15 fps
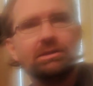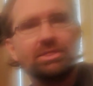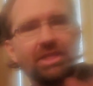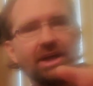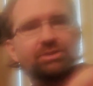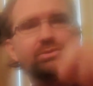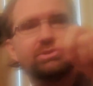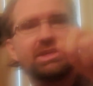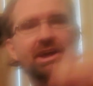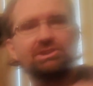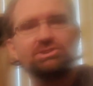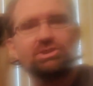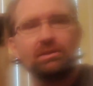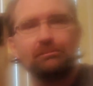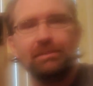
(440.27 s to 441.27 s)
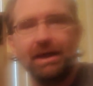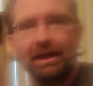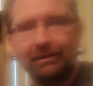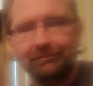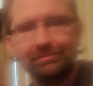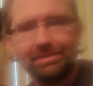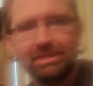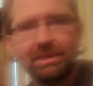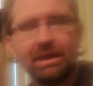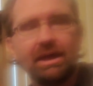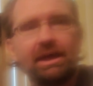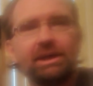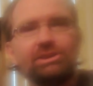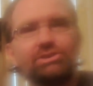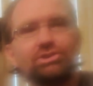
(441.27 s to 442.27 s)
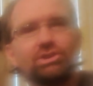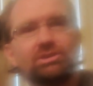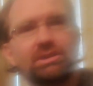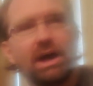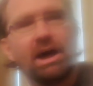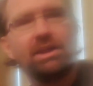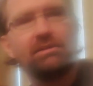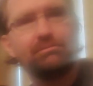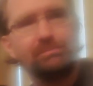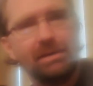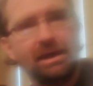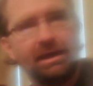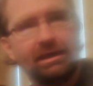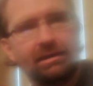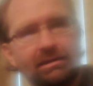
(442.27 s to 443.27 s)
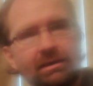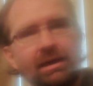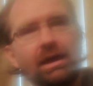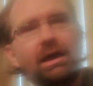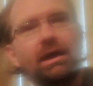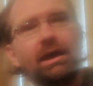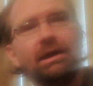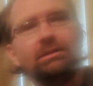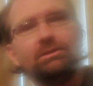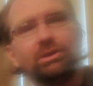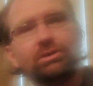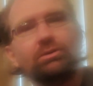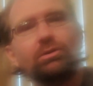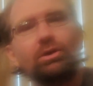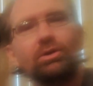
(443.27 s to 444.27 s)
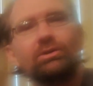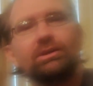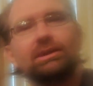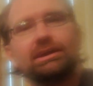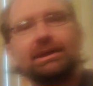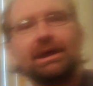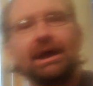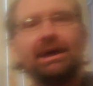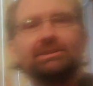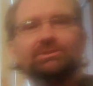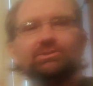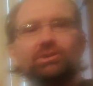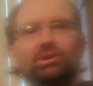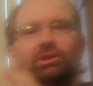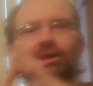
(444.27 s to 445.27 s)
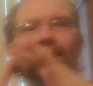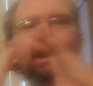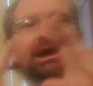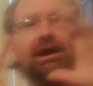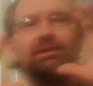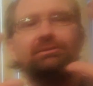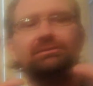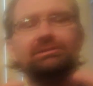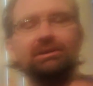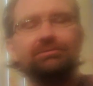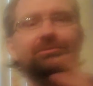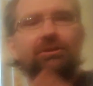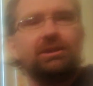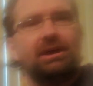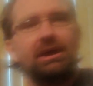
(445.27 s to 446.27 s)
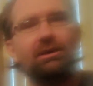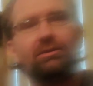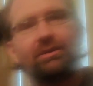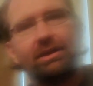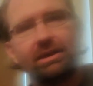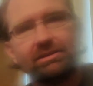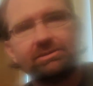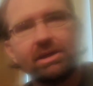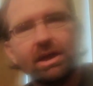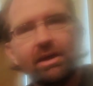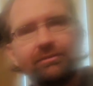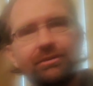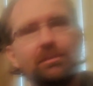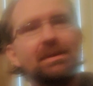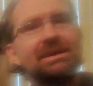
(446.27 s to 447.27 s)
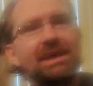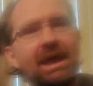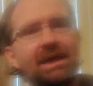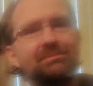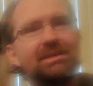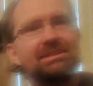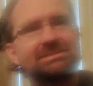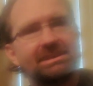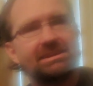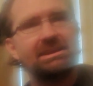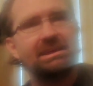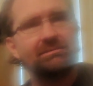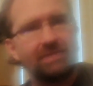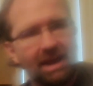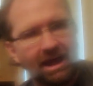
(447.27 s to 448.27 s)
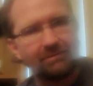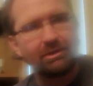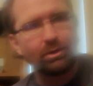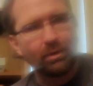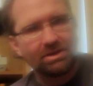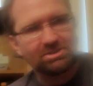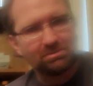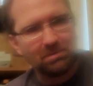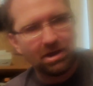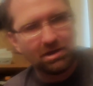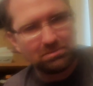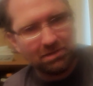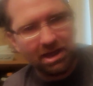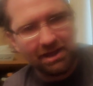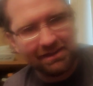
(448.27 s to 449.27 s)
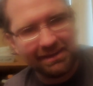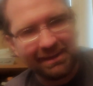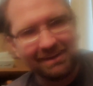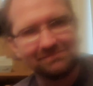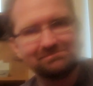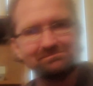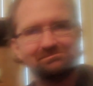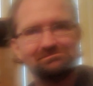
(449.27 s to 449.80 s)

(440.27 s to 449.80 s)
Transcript: That's what that should have been. It should not have been a literal castle and different areas from a game that didn't even have the question mark block in it.